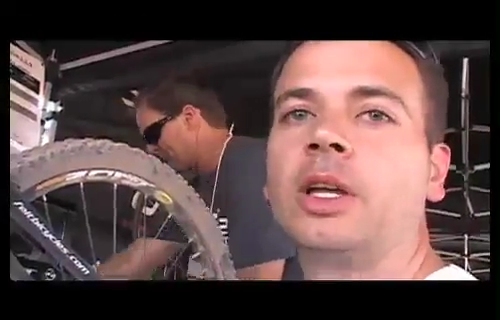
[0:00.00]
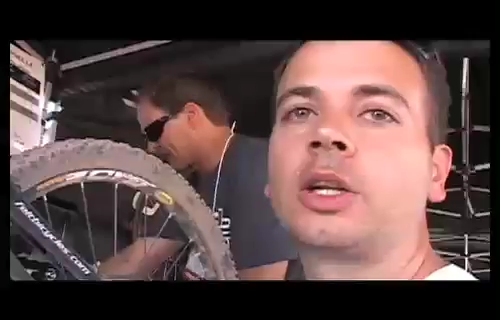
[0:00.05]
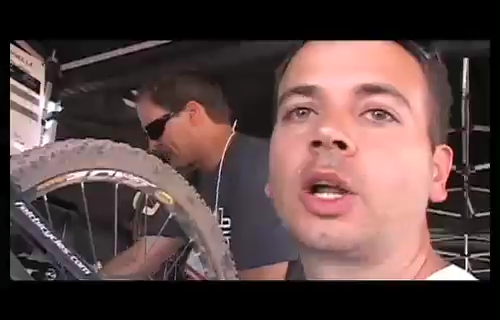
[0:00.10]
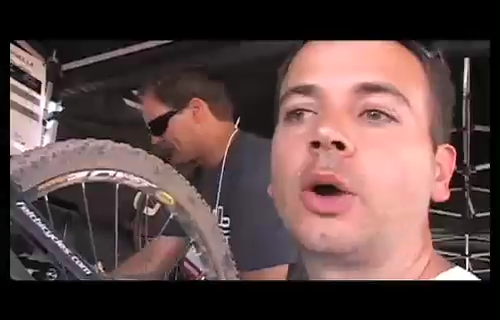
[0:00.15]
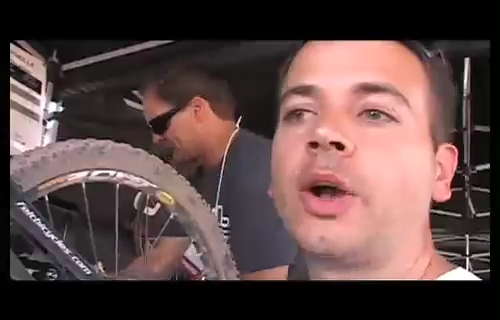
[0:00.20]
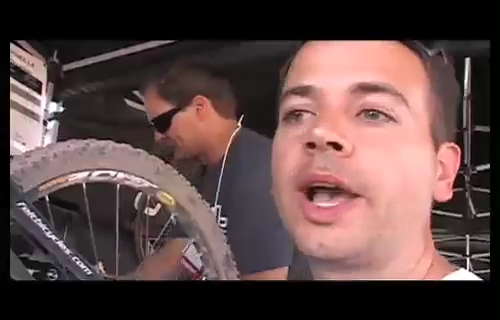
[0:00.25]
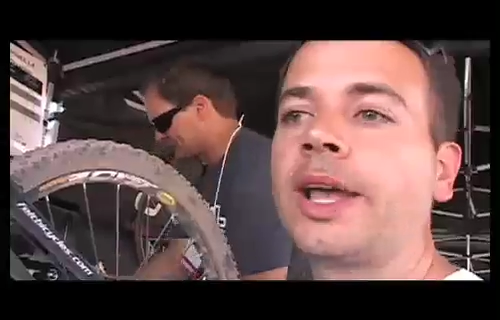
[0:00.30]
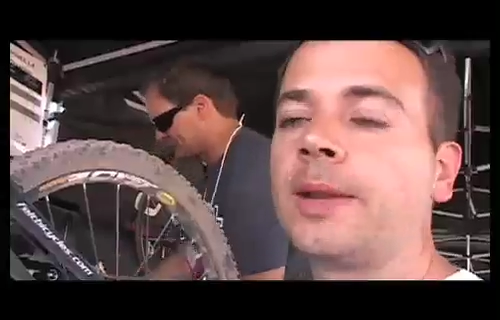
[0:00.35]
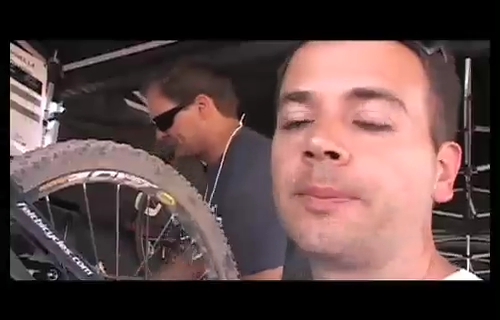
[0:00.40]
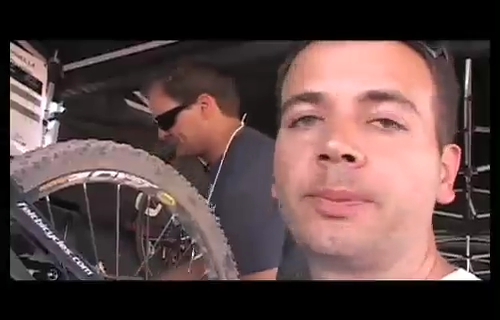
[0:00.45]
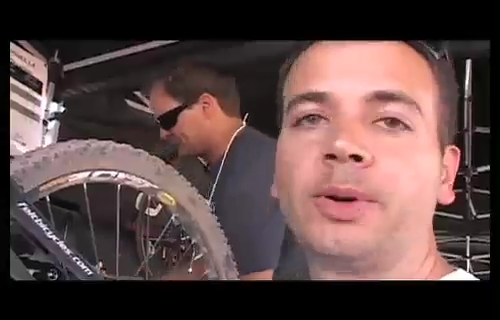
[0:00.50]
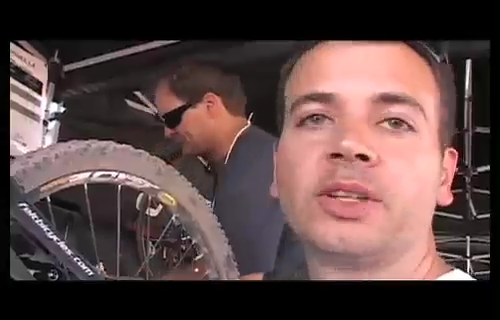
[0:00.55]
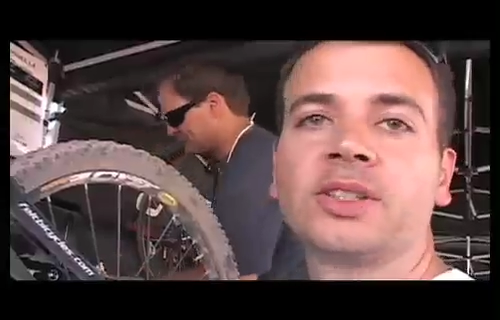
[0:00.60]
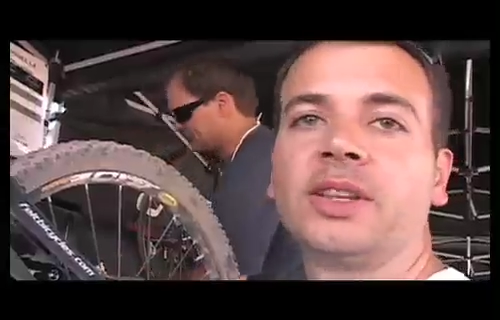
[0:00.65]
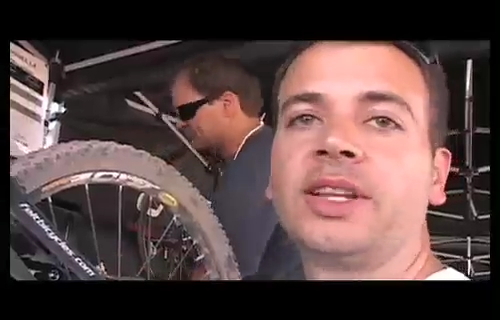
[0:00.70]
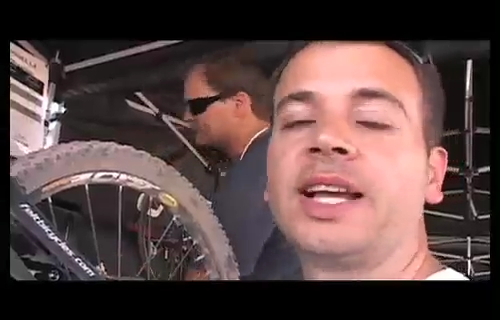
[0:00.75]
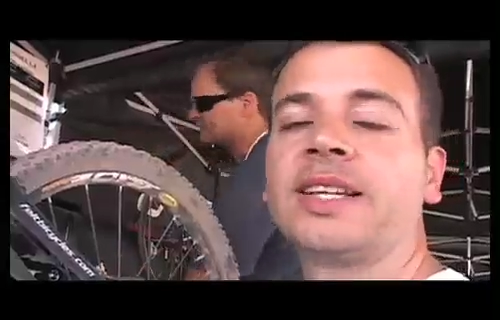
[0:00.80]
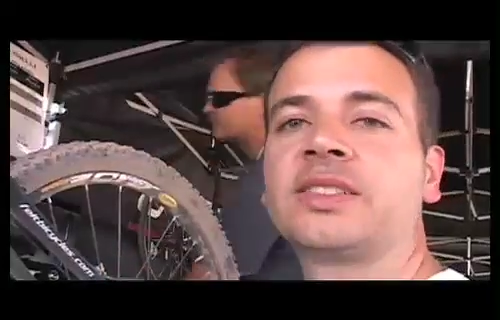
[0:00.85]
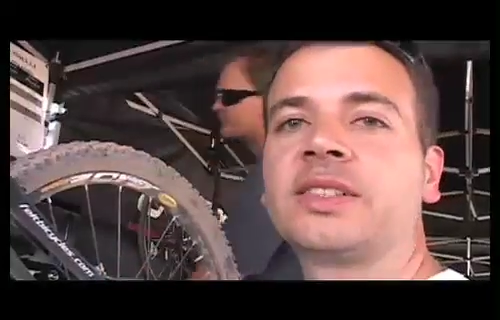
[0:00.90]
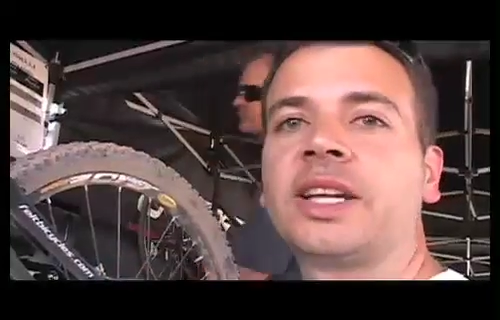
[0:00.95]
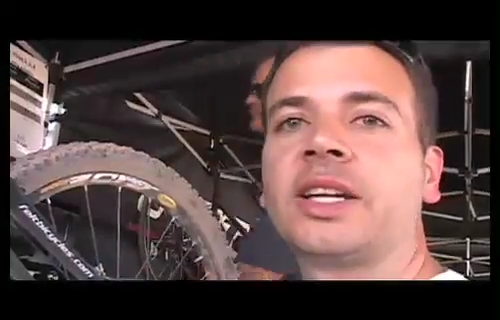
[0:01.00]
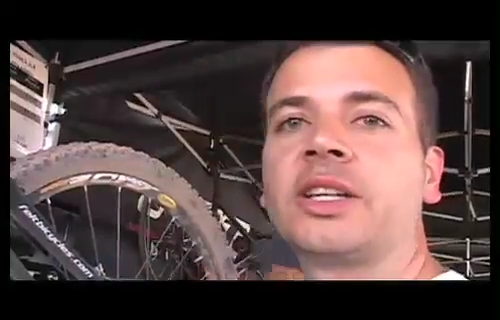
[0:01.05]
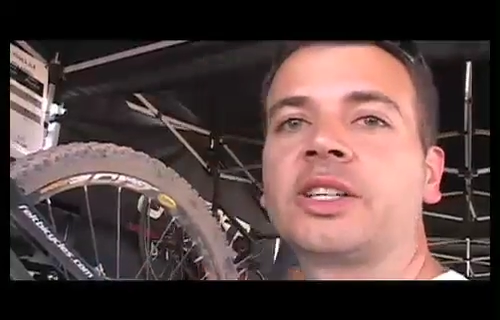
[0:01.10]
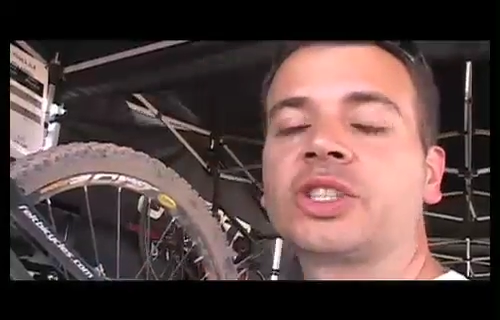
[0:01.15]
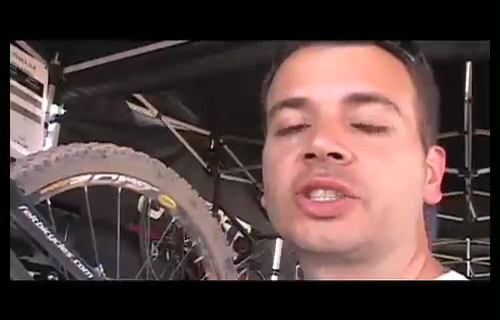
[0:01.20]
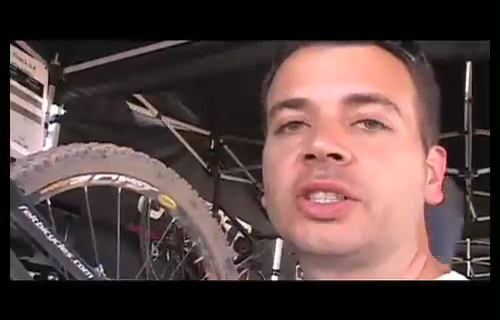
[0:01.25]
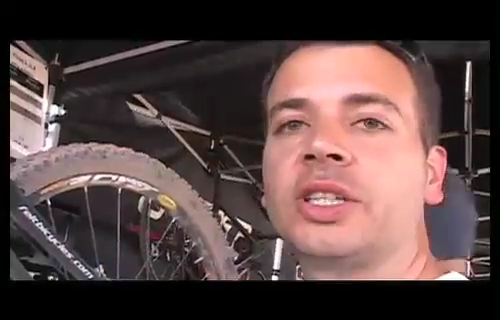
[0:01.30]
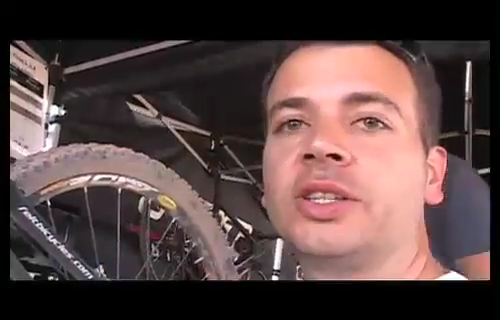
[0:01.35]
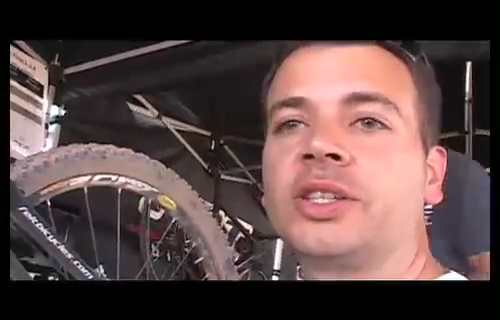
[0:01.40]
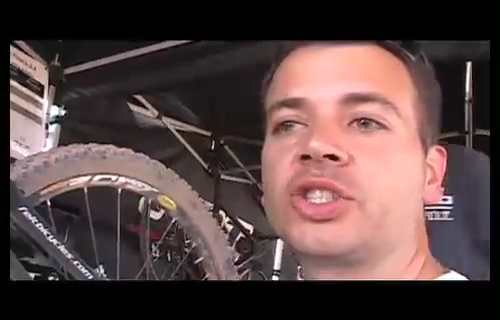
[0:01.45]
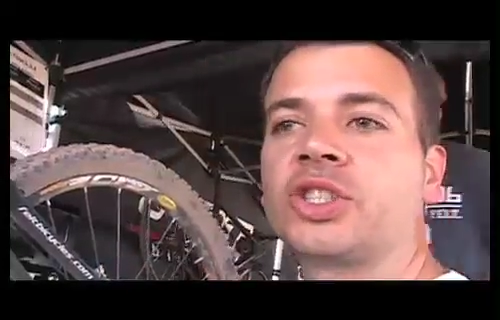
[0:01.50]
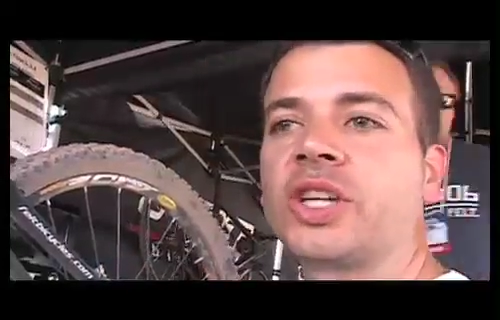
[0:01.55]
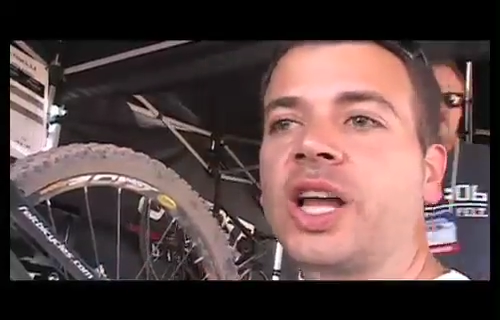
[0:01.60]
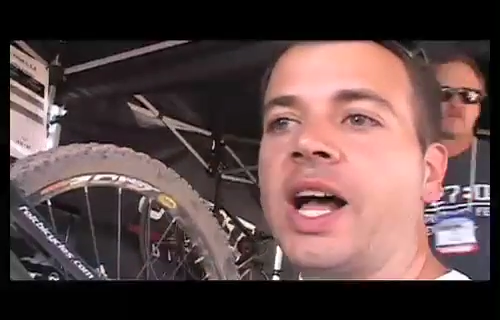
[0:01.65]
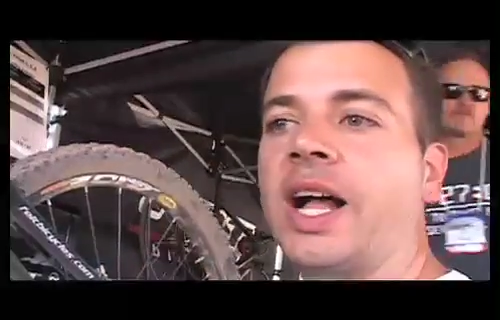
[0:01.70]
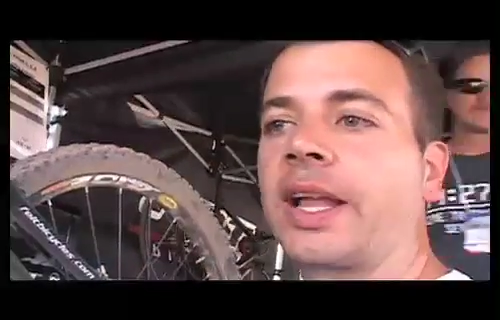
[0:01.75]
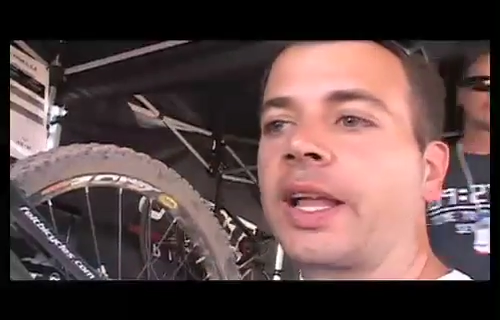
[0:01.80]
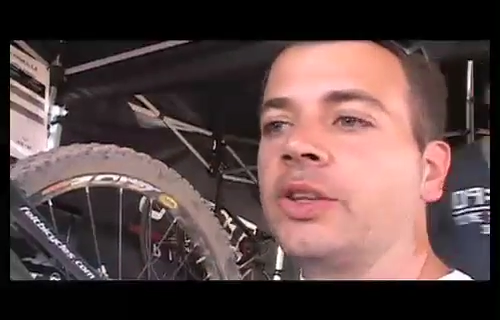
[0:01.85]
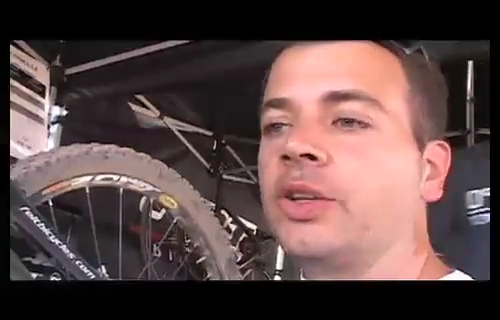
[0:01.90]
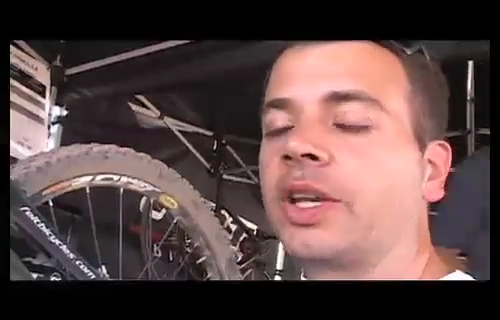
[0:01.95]
go ahead and put less air in the
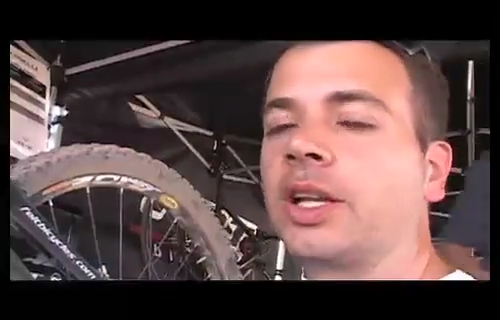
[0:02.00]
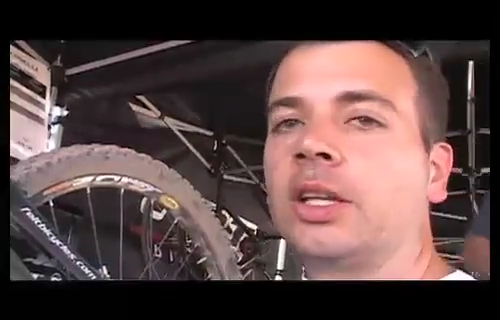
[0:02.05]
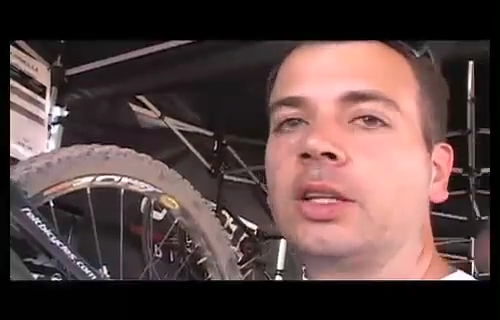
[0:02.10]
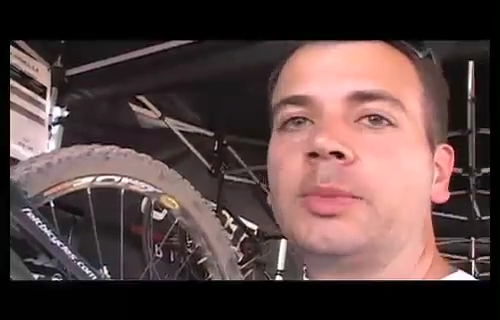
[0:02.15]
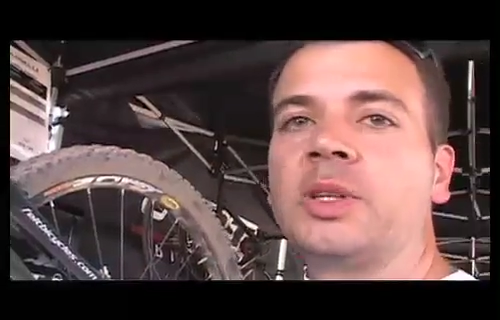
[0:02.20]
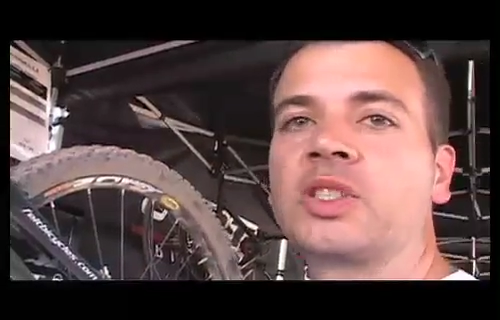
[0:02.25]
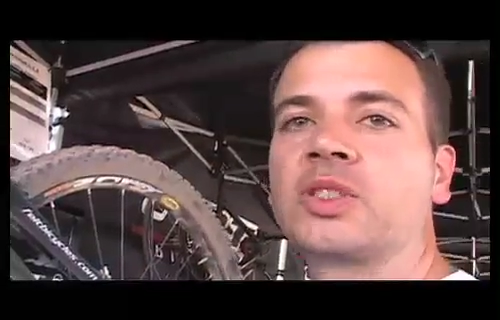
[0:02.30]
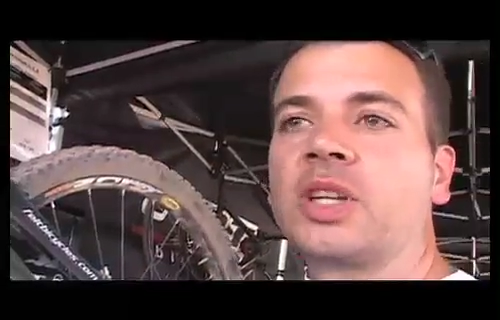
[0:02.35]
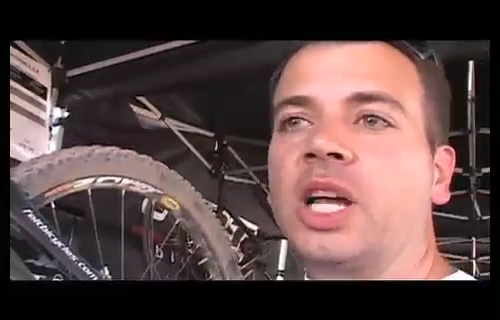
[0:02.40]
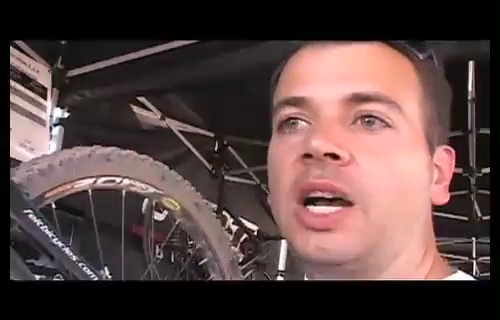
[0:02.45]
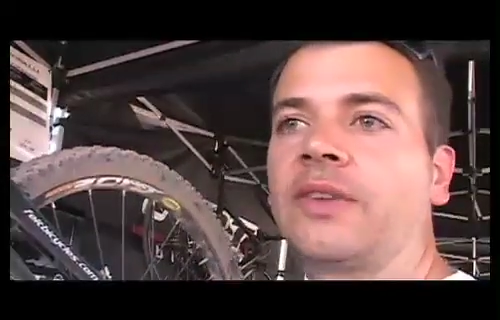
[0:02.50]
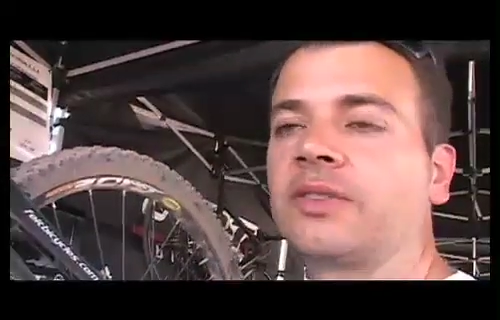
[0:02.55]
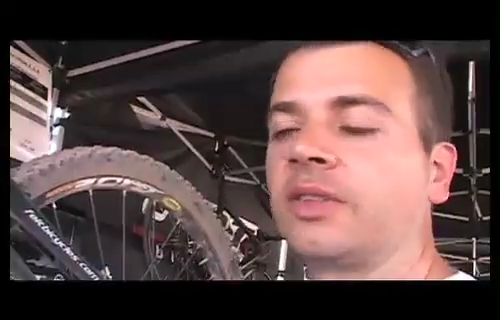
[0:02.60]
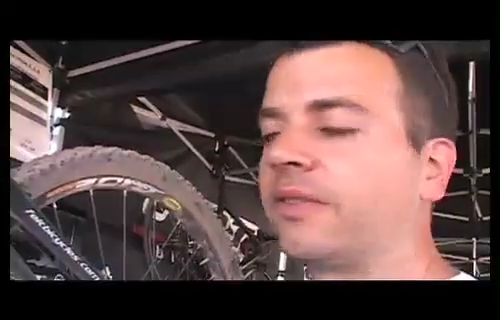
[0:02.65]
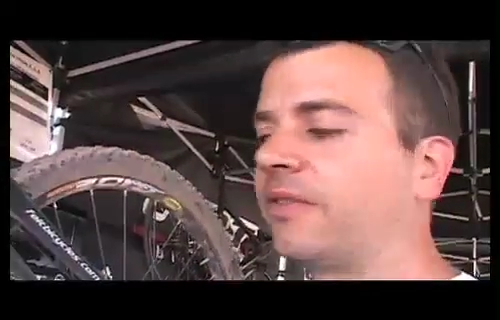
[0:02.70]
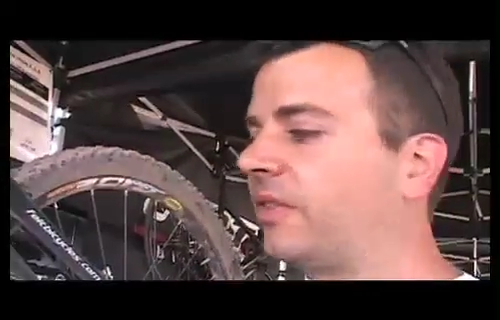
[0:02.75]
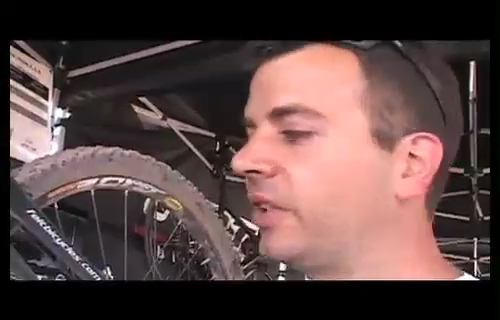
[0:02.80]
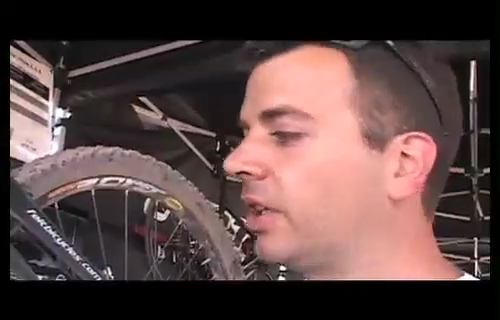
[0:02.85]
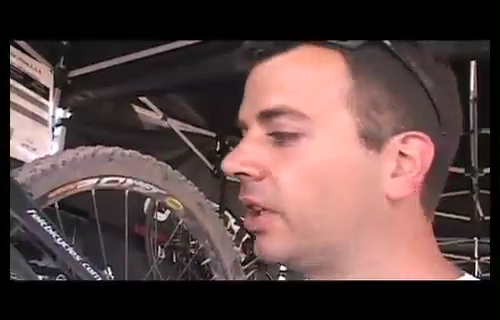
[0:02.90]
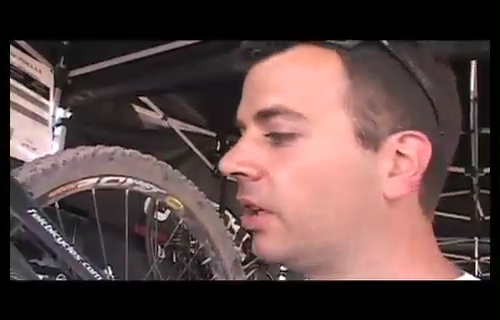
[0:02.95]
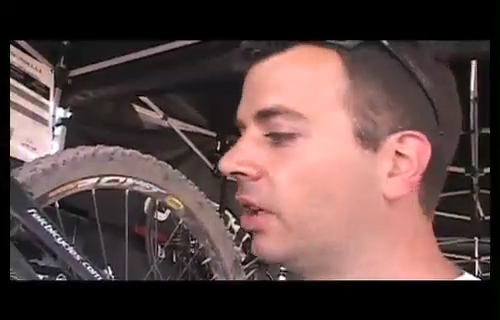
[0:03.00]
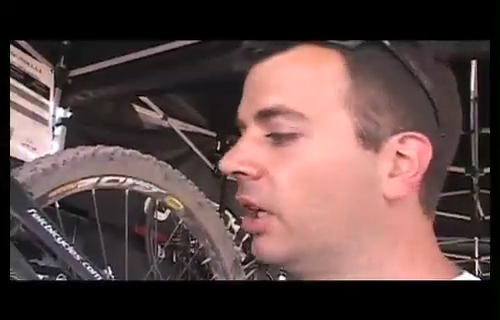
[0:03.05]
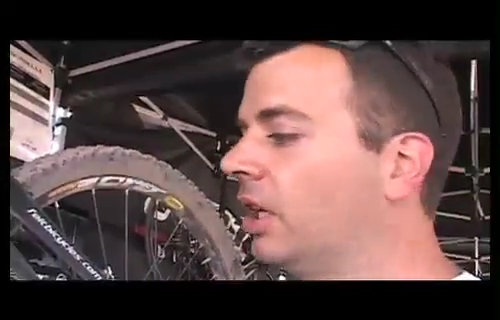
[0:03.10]
shock and you get a little bit softer feel.